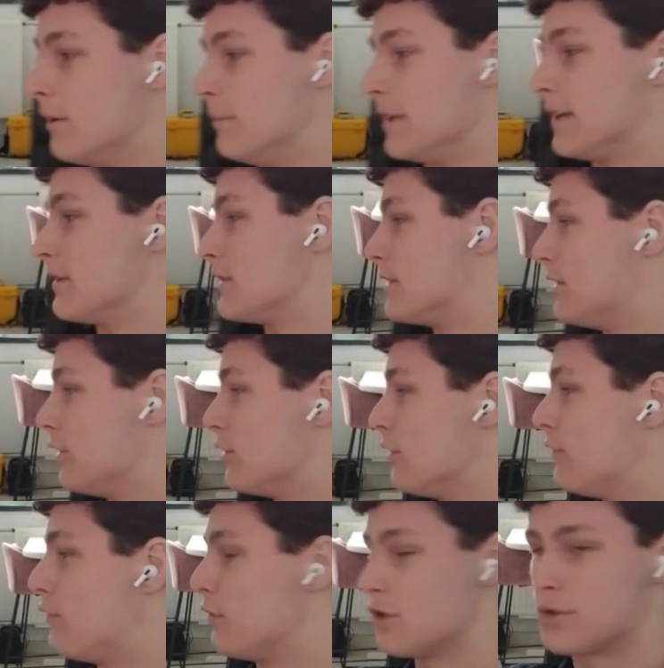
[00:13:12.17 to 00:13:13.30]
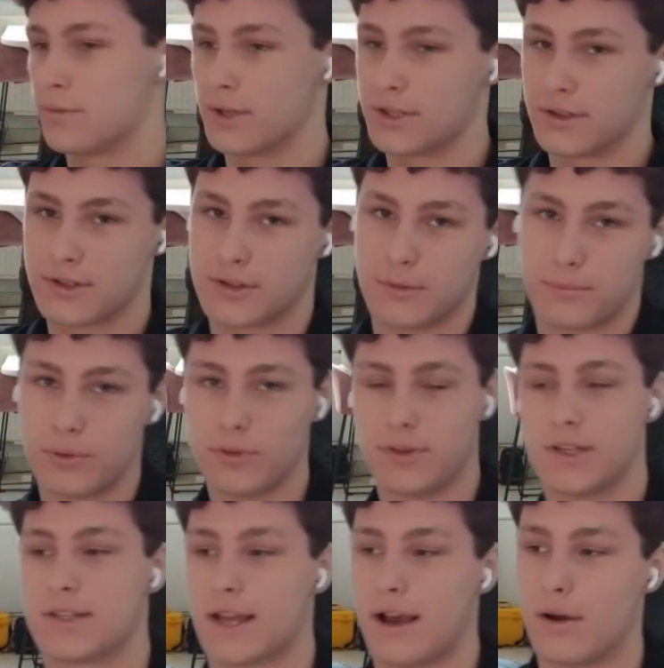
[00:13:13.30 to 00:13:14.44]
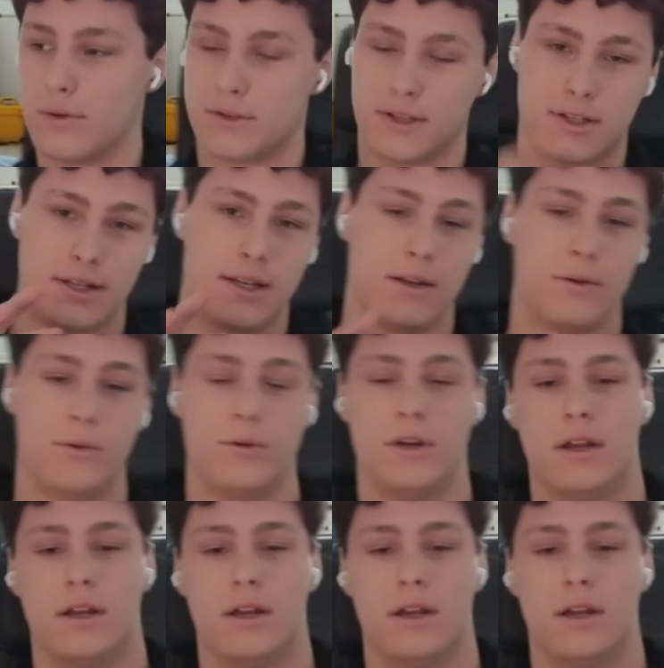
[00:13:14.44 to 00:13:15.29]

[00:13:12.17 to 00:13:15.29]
because they're the first ones to put this out, this new